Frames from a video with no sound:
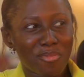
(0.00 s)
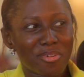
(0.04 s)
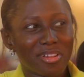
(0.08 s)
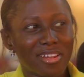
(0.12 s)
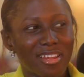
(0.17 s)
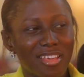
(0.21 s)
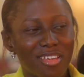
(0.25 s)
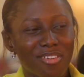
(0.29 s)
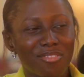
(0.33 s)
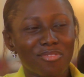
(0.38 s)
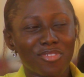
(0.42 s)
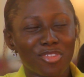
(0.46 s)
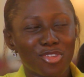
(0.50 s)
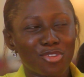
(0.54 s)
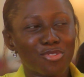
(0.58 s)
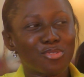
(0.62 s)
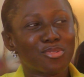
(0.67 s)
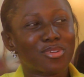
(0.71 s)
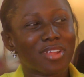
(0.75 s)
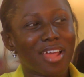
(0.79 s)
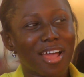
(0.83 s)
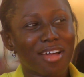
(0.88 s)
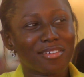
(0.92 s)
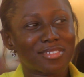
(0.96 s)
leave, you would
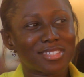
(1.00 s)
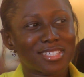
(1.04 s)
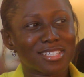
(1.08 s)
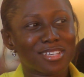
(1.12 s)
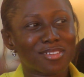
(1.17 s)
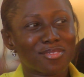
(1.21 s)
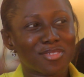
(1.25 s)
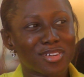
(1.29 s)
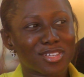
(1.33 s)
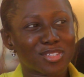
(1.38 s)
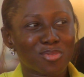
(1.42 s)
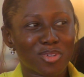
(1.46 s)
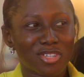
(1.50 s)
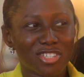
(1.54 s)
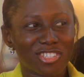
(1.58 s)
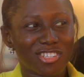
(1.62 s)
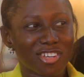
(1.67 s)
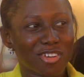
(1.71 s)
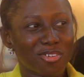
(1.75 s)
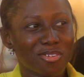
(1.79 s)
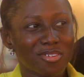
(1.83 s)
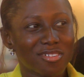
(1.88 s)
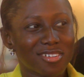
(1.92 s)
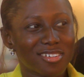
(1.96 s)
have to give us one
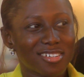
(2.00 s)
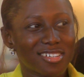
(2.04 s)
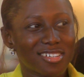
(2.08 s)
joke,